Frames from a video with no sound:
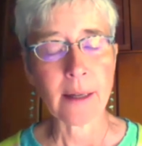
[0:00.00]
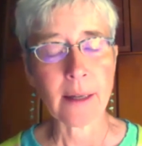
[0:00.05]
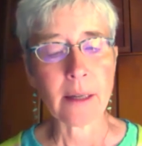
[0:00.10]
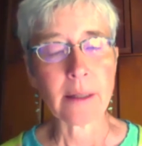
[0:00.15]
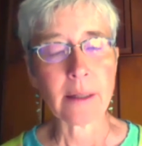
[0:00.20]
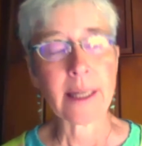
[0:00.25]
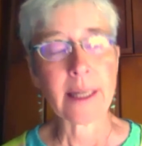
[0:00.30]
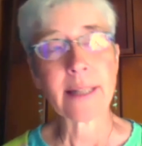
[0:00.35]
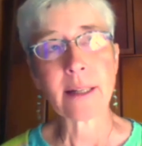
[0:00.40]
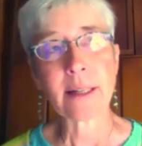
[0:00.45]

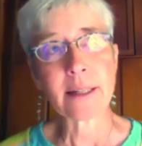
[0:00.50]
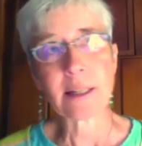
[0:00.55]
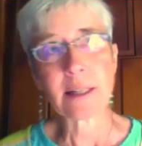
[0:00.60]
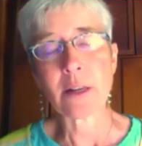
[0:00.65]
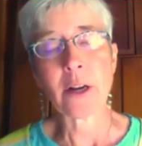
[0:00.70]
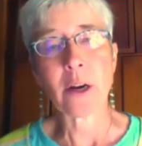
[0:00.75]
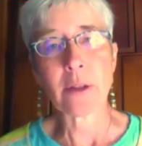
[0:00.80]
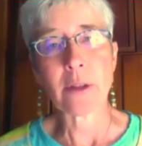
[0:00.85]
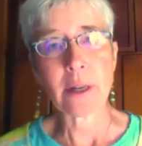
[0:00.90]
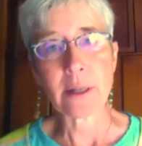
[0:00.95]
He doesn't
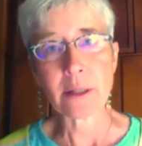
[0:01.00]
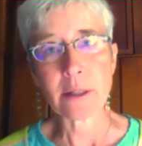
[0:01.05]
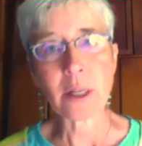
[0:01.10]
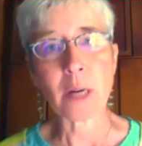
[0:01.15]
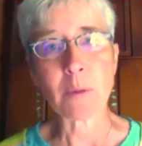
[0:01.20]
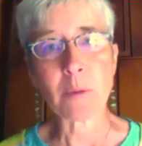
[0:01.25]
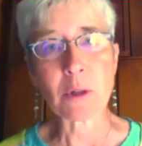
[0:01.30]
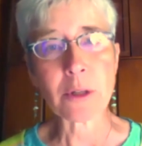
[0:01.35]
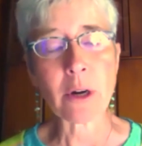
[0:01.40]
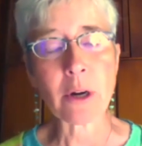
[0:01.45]
know that it's
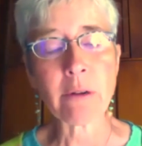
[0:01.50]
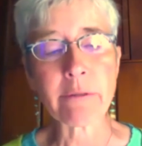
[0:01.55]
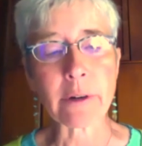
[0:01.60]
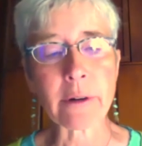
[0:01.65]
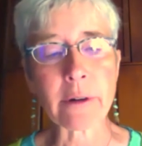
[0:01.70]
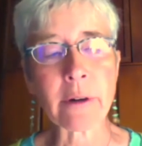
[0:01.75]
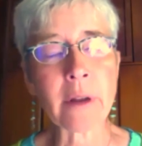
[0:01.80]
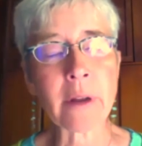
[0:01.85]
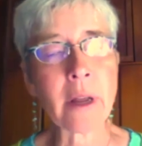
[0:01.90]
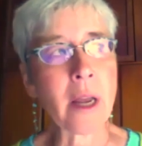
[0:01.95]
almost over,
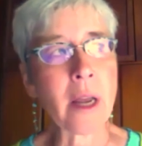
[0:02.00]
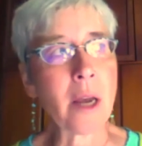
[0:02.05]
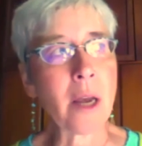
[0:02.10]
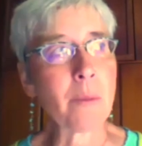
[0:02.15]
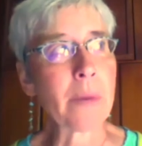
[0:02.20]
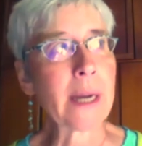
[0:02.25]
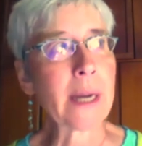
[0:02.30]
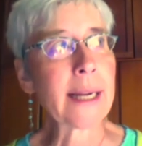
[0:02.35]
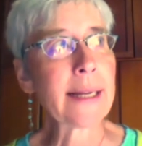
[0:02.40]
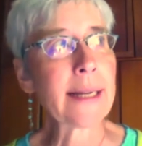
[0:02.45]

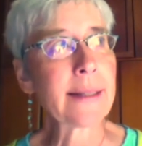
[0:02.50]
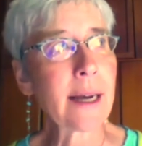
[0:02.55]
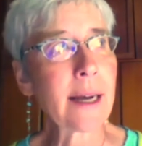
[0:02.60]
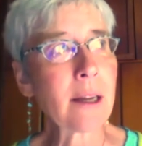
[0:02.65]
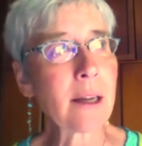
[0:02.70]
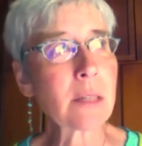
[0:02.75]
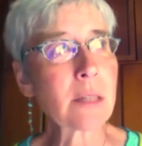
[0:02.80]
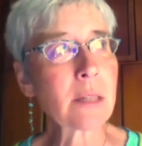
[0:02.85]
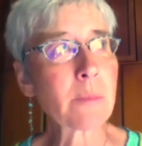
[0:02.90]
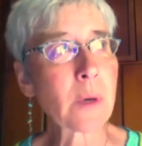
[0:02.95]
but he
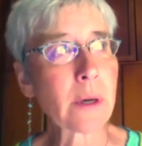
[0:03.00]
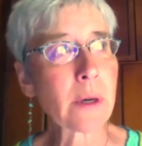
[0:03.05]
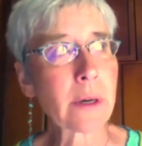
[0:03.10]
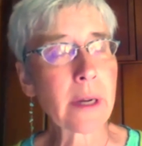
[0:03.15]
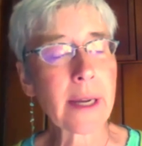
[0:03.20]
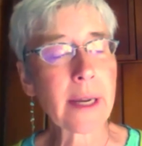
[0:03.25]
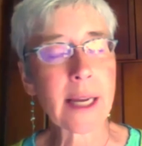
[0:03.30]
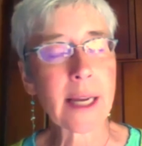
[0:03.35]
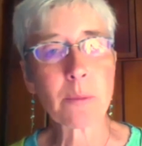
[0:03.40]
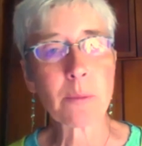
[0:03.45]
tells Myrna
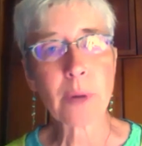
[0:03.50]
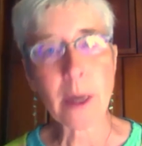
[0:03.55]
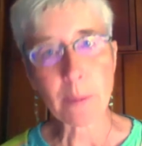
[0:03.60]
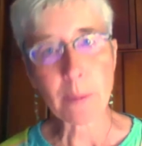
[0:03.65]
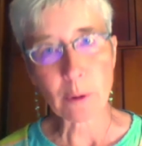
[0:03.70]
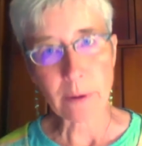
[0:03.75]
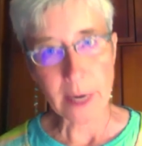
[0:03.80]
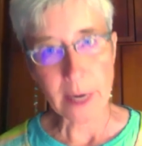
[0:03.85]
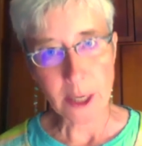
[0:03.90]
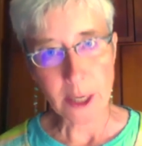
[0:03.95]
in
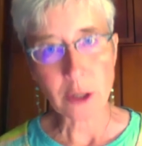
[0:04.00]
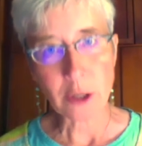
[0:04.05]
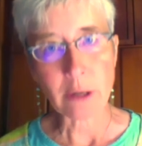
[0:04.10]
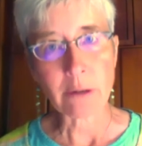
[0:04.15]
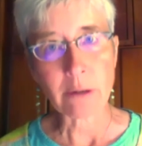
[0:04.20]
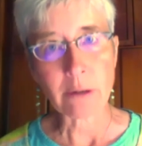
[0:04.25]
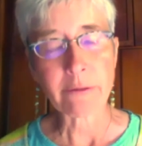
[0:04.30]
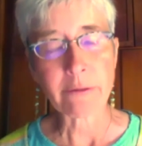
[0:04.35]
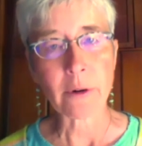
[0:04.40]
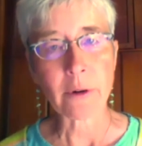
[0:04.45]
preparation
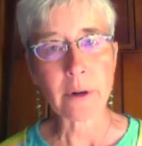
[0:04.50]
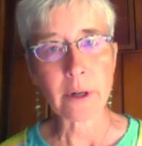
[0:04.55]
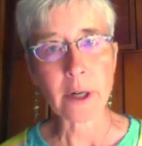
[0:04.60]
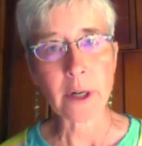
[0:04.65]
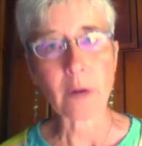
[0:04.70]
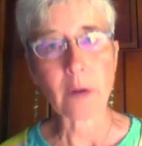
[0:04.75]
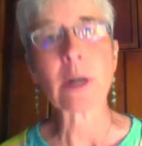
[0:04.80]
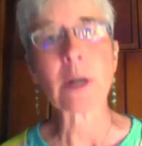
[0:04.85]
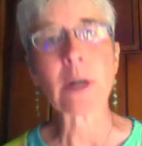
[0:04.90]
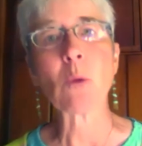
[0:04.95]
for
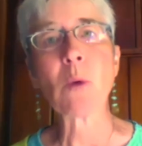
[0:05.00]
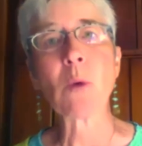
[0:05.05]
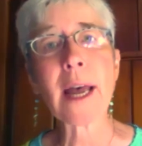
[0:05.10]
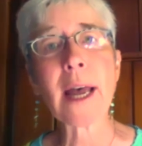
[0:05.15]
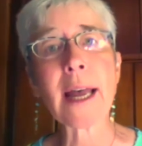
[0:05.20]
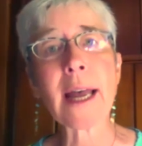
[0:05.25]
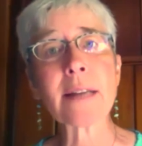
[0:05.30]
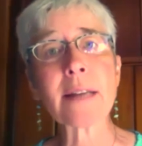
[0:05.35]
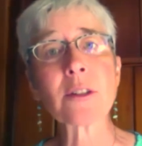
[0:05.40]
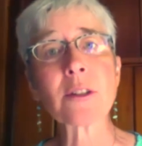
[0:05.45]
going
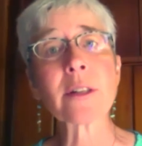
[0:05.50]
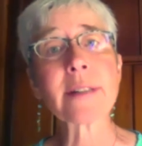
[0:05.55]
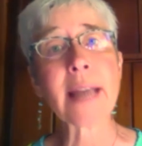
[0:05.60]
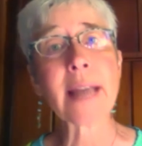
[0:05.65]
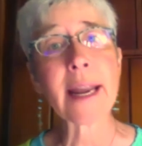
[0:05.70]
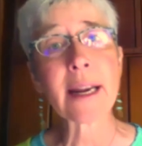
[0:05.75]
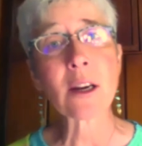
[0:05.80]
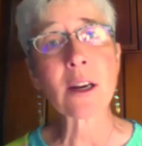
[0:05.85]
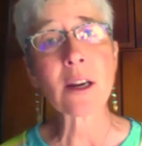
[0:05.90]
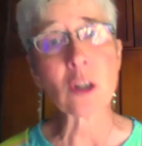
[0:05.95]
away to
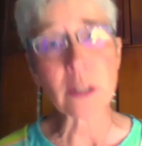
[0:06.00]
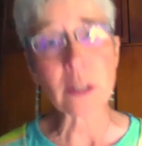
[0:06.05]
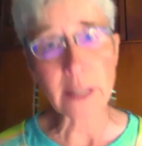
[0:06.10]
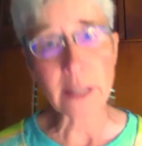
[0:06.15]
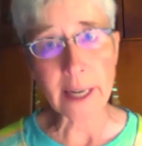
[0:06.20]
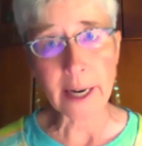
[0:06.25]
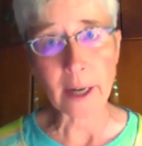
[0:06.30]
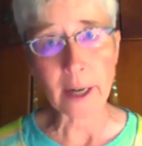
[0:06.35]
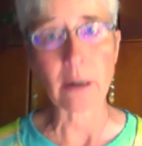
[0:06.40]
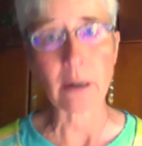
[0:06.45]
take good
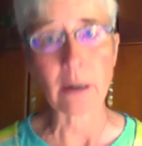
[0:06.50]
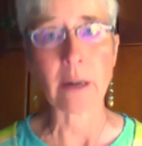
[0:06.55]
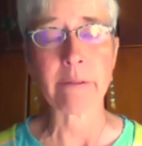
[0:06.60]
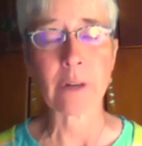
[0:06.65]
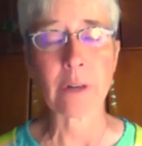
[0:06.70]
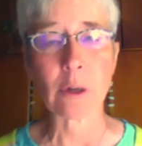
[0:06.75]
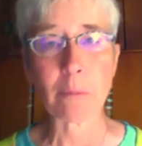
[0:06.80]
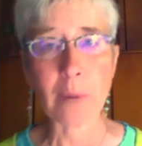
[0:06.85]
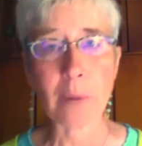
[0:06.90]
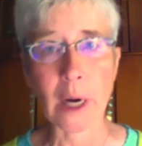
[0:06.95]
care of her
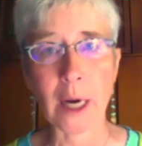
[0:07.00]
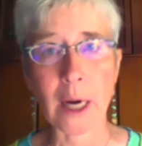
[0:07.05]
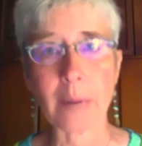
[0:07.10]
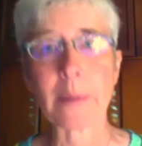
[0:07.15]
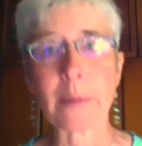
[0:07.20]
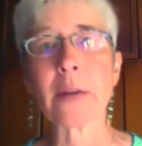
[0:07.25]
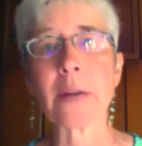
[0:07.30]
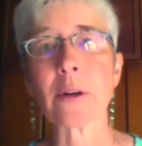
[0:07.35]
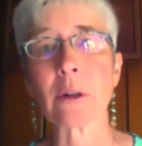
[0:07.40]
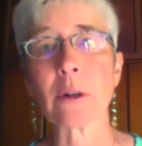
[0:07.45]
mom
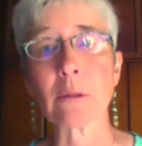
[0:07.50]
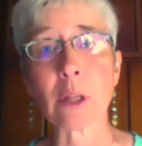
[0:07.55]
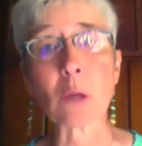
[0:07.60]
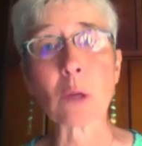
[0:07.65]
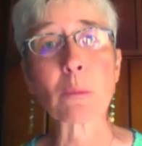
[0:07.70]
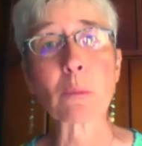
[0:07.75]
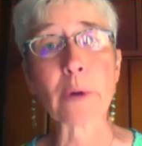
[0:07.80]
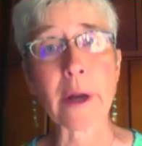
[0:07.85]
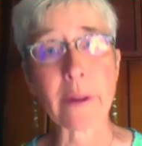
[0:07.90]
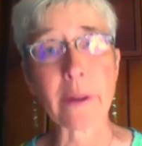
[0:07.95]
and her little
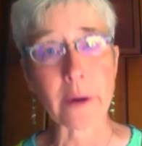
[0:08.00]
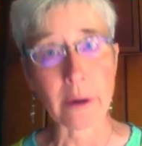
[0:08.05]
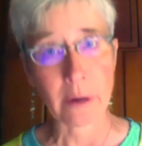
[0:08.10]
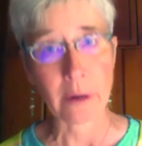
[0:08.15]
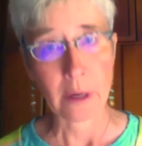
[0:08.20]
brother.